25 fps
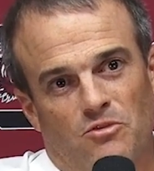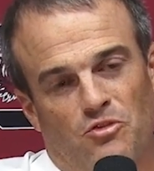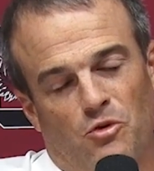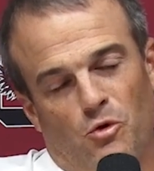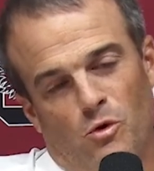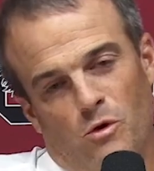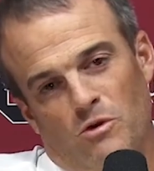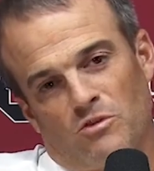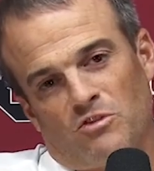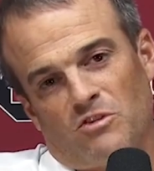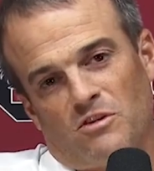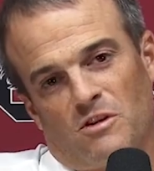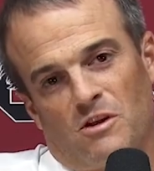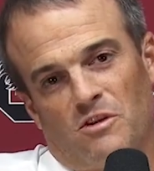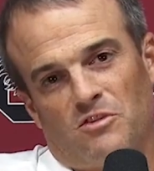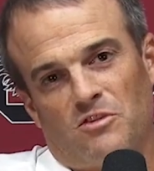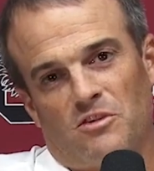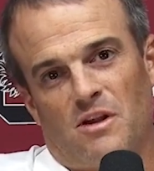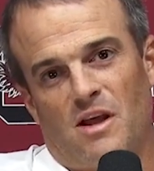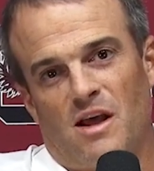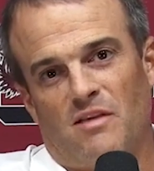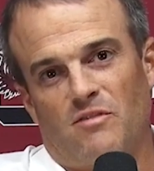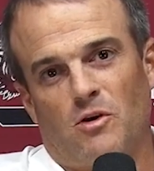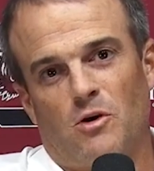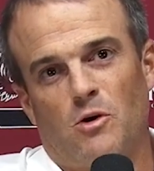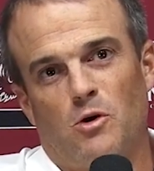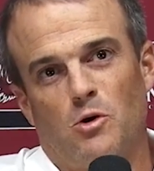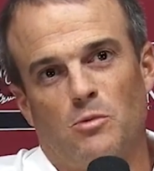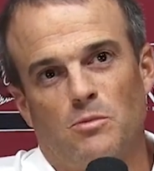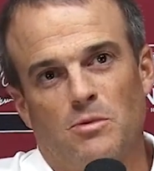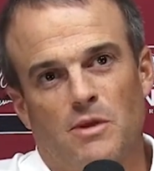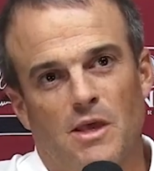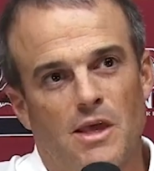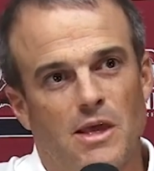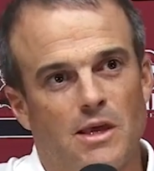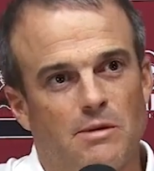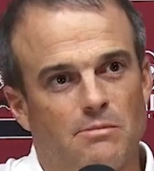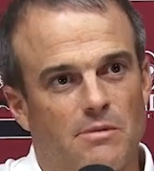Georgia doesn't have a
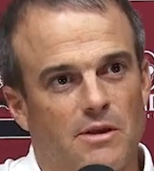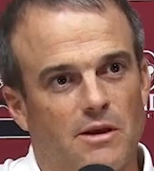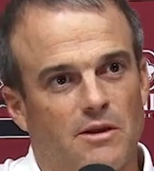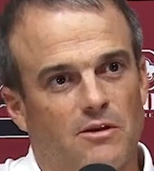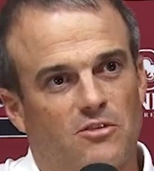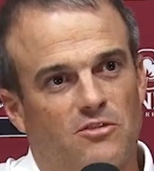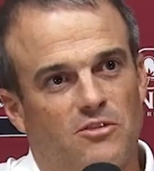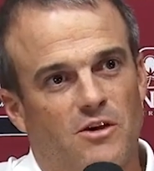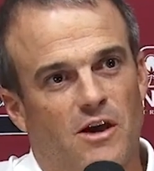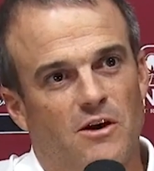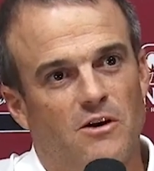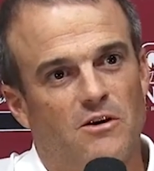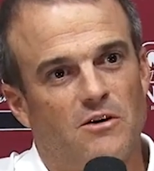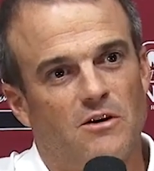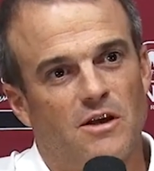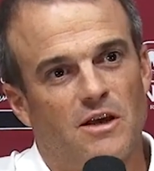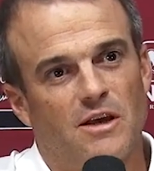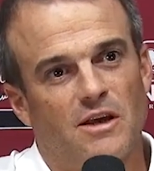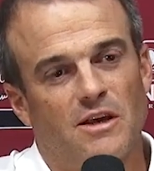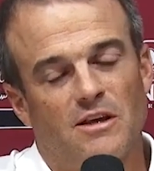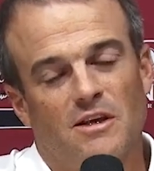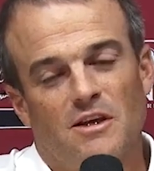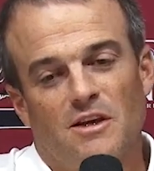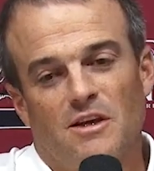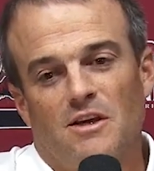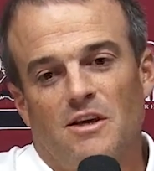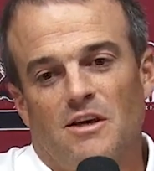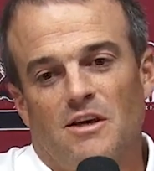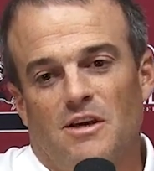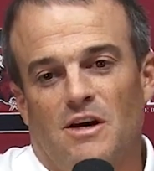home game next Saturday.